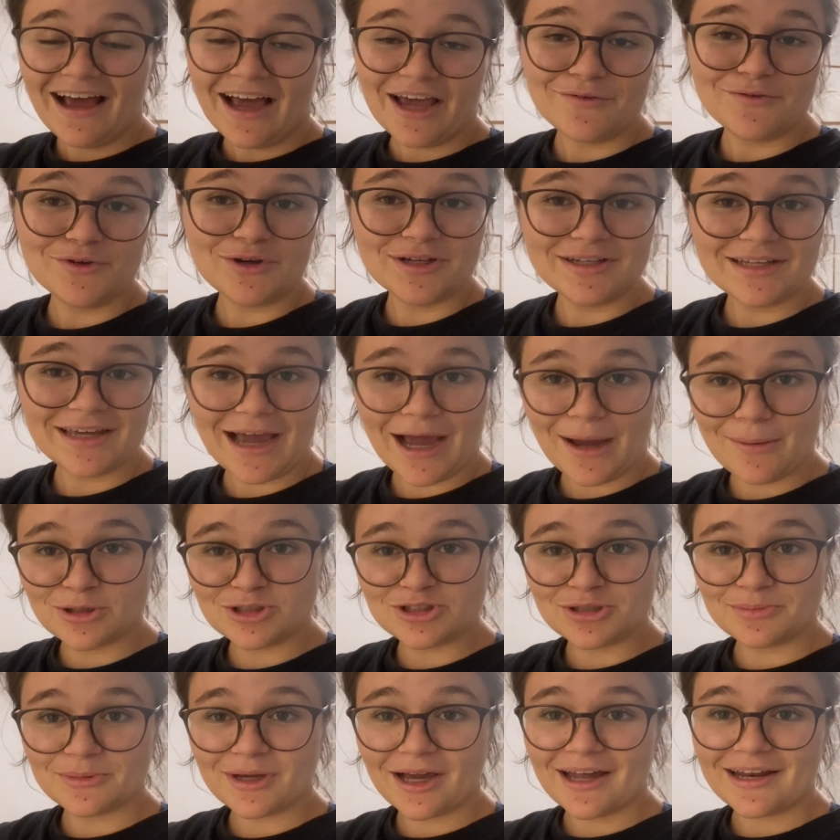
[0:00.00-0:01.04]
I have no idea how
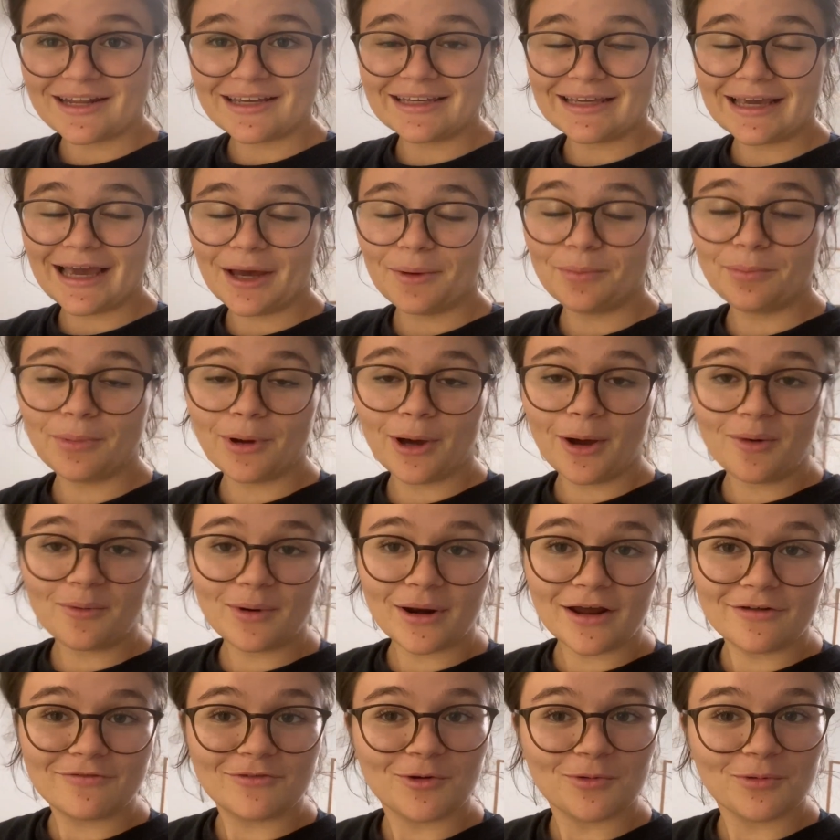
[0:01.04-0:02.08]
much I'm cutting yet, but
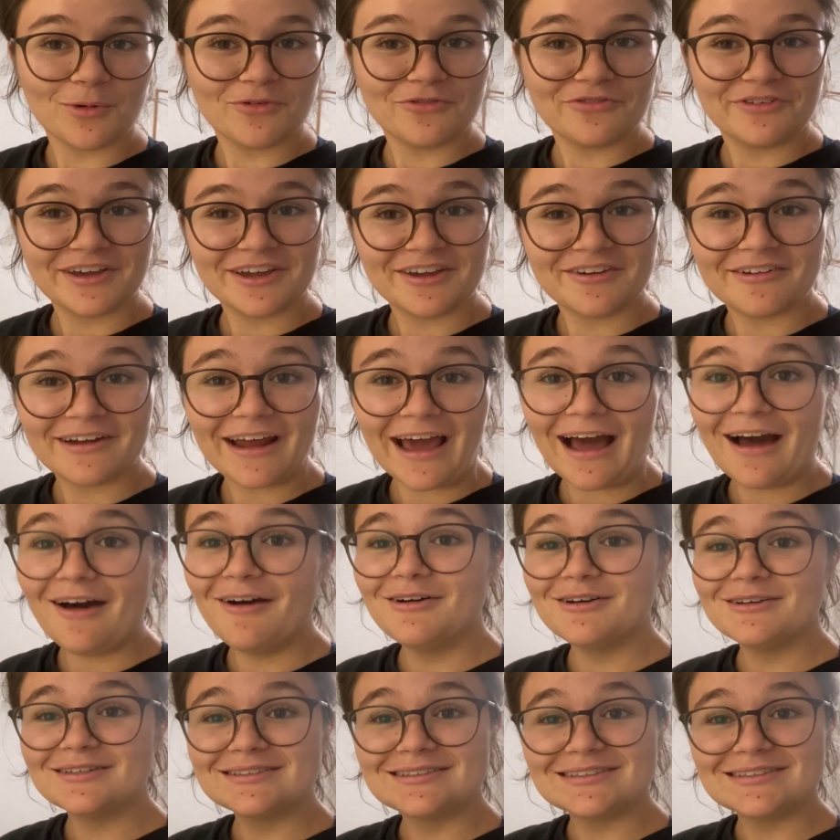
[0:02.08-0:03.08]
whatever, we'll figure it out.